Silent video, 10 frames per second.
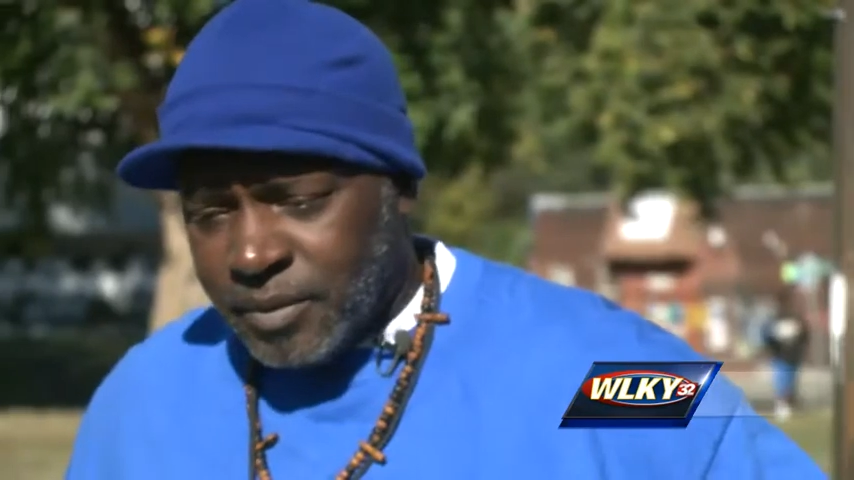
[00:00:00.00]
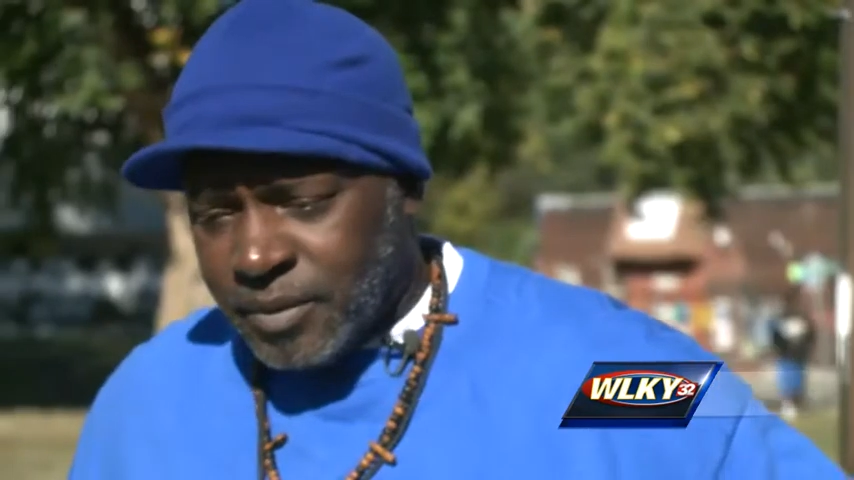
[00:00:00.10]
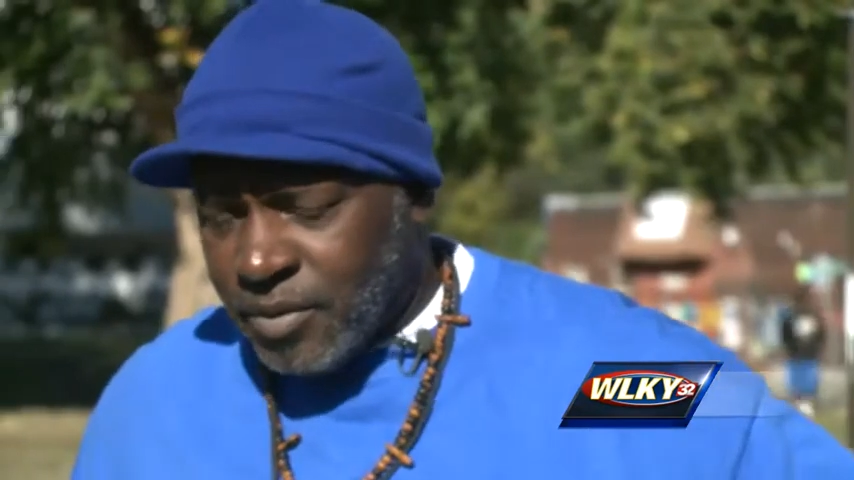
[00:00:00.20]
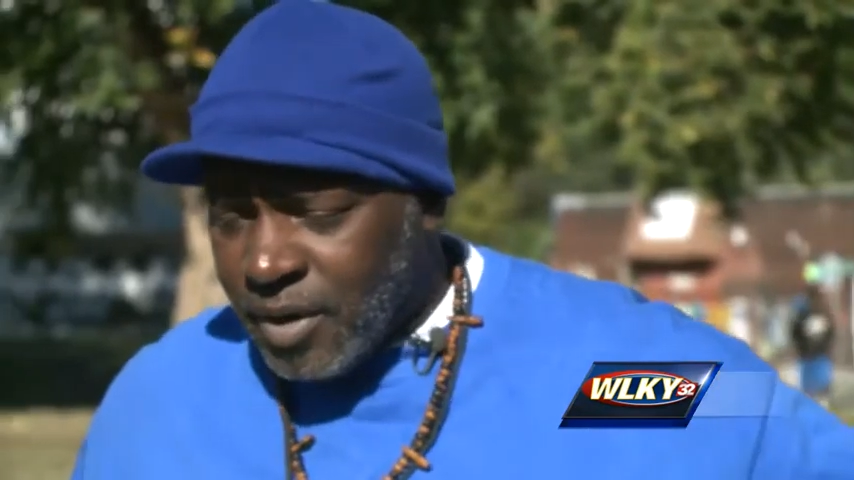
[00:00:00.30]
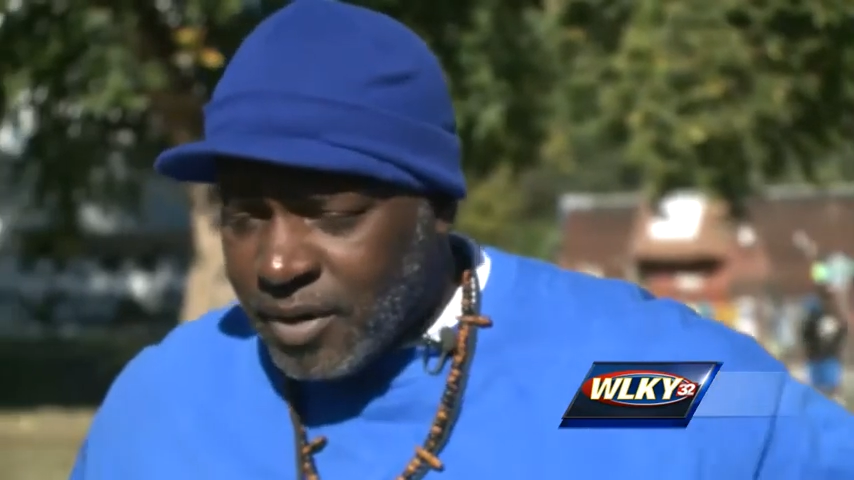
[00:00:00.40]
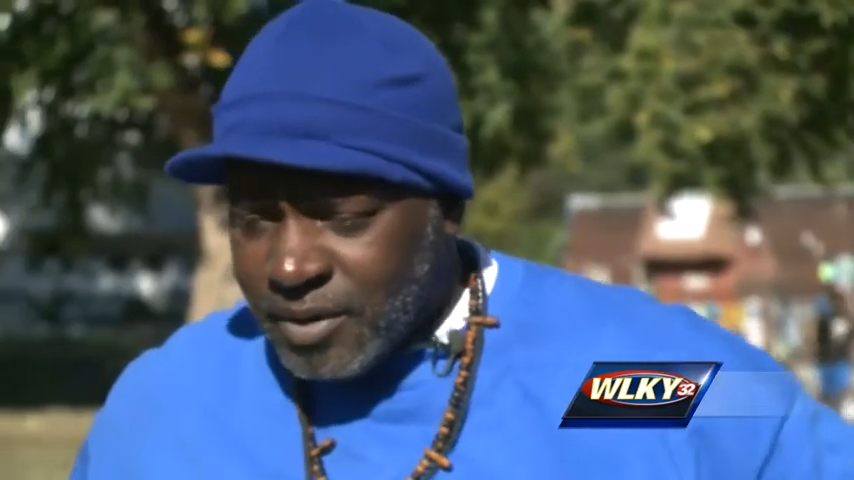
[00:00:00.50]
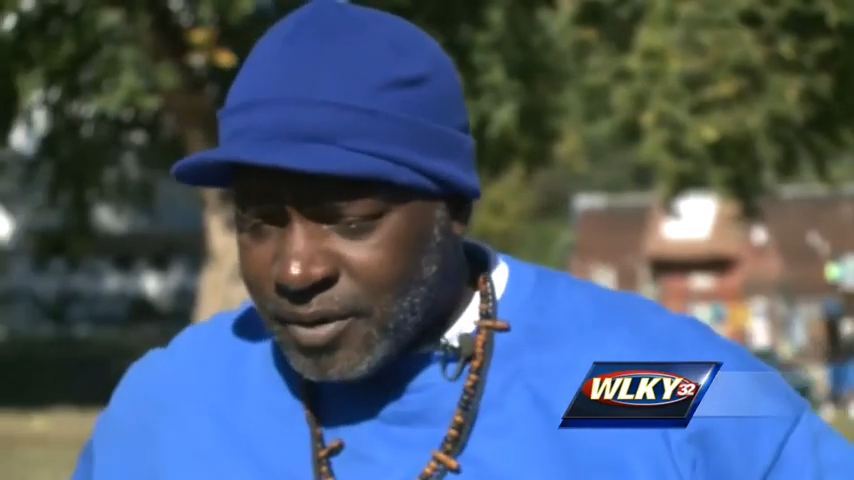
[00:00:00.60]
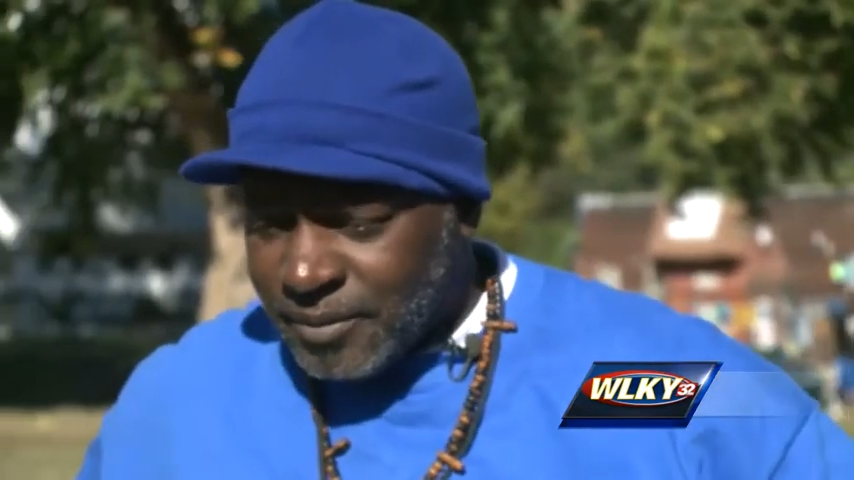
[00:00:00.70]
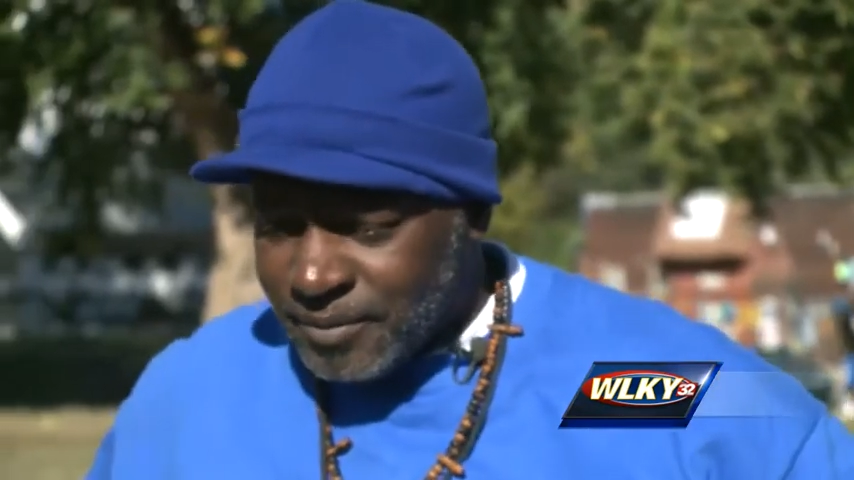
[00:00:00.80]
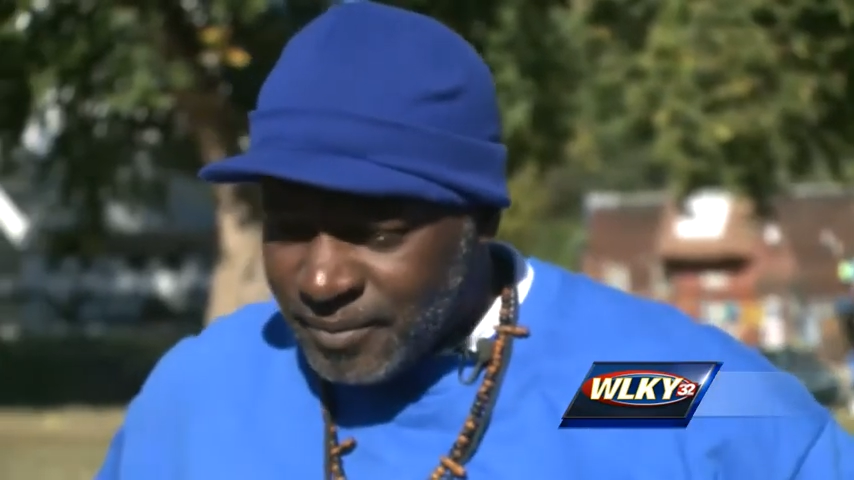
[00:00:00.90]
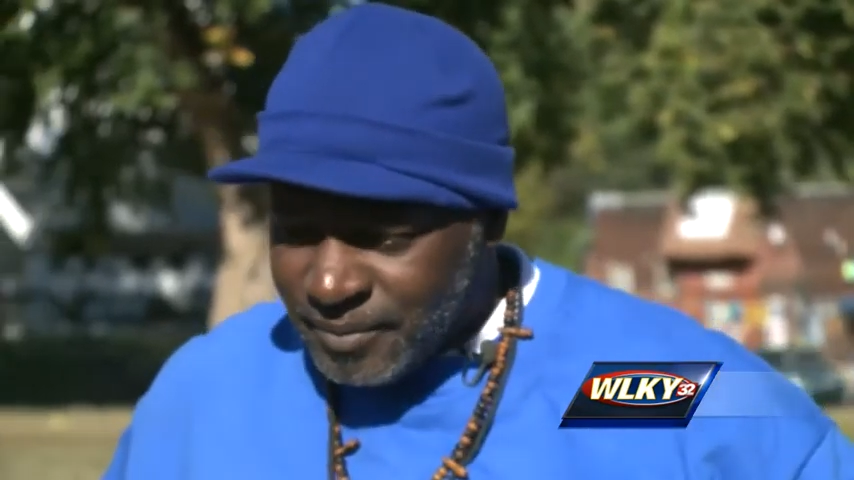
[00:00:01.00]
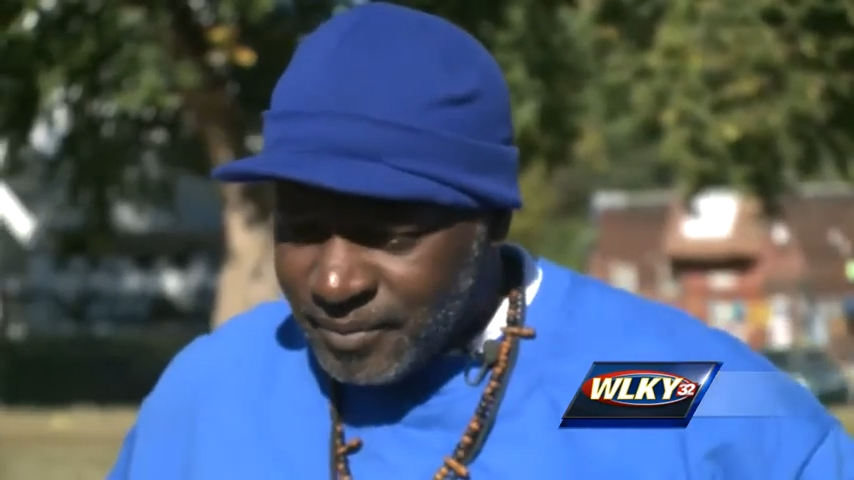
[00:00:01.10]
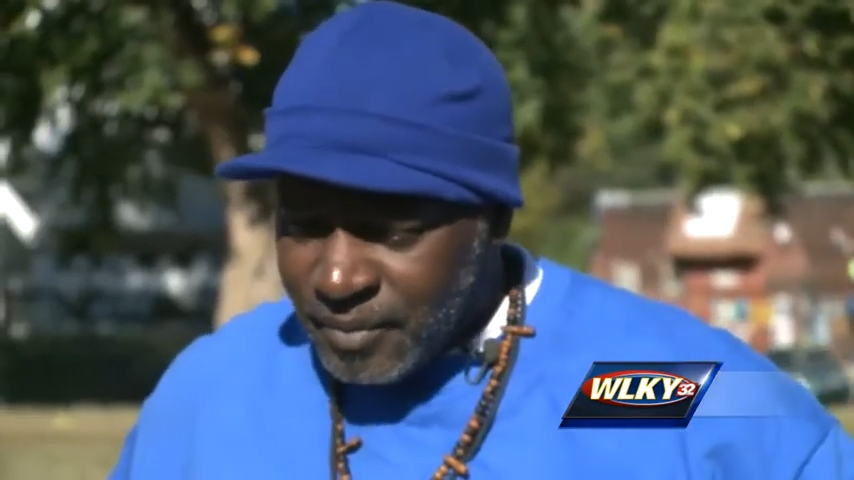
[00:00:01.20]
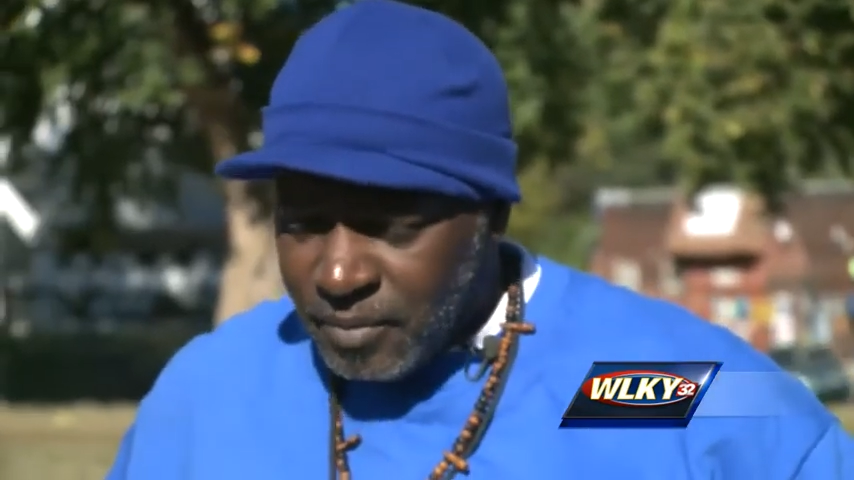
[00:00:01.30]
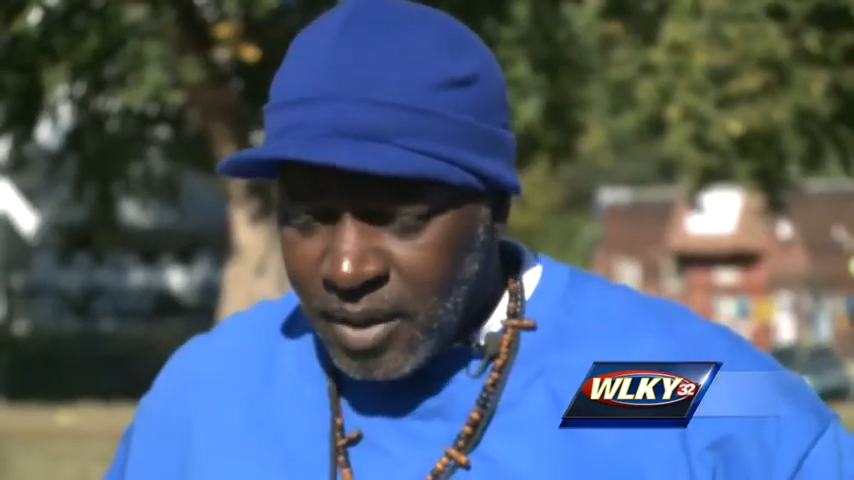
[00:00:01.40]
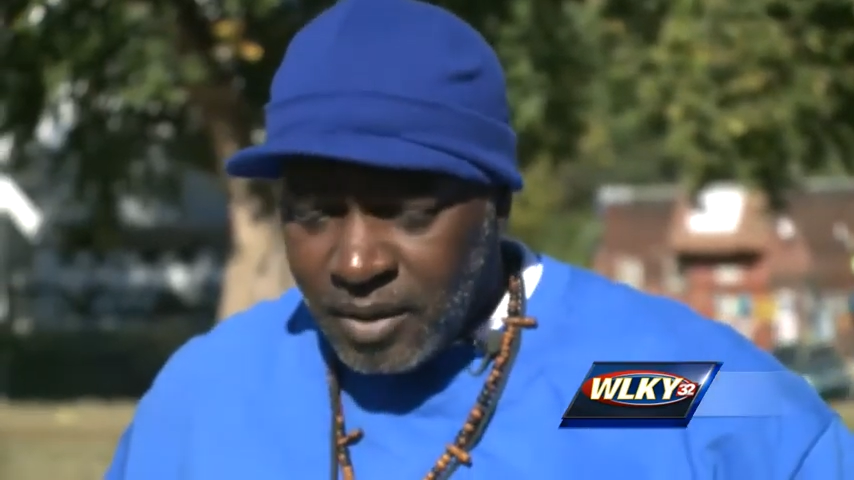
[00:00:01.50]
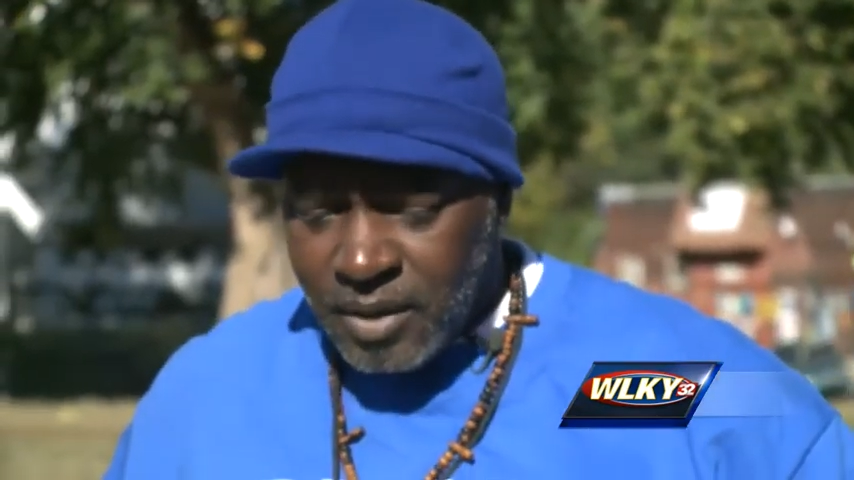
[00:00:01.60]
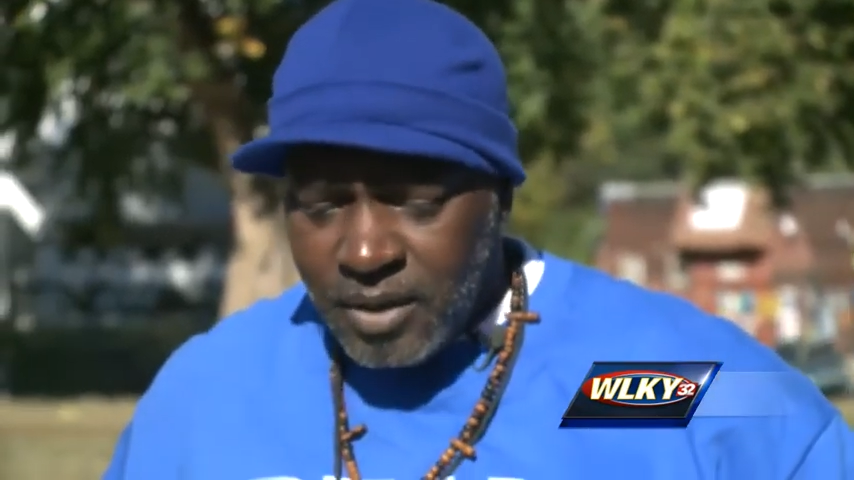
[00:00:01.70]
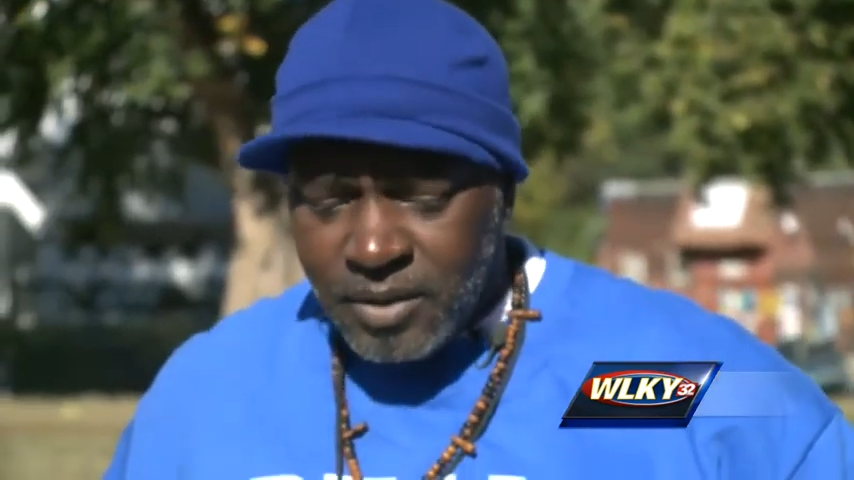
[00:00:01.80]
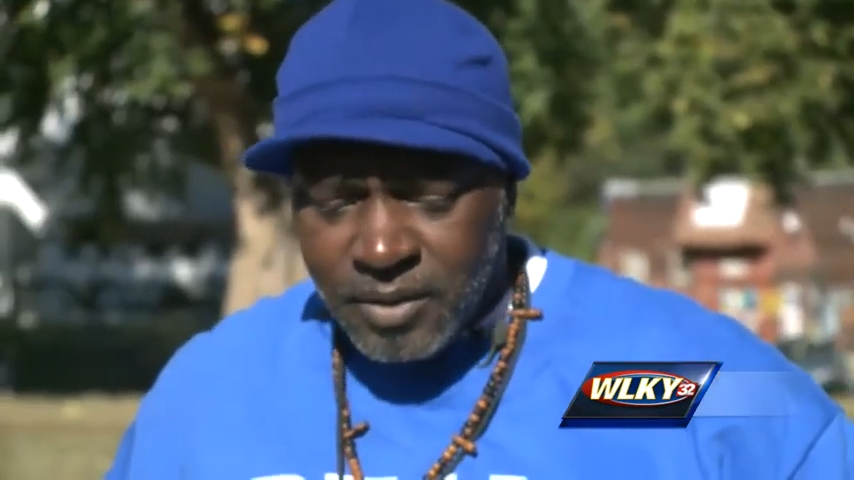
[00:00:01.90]
was crazy. My
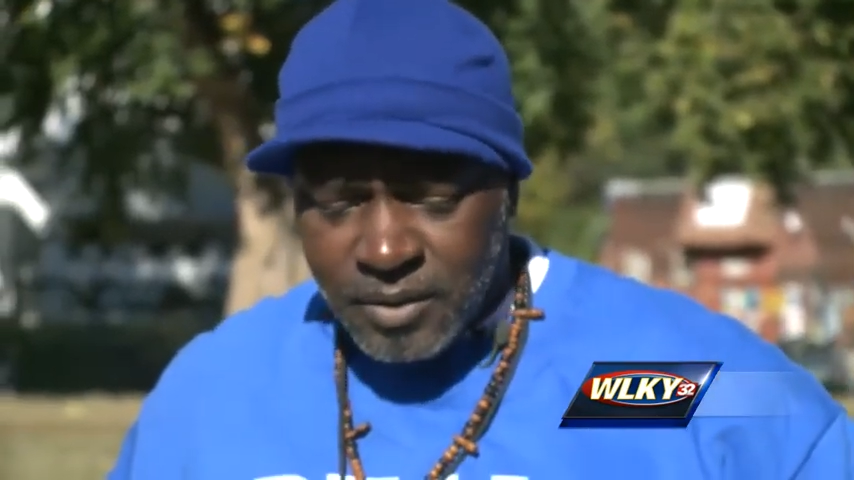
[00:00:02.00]
niece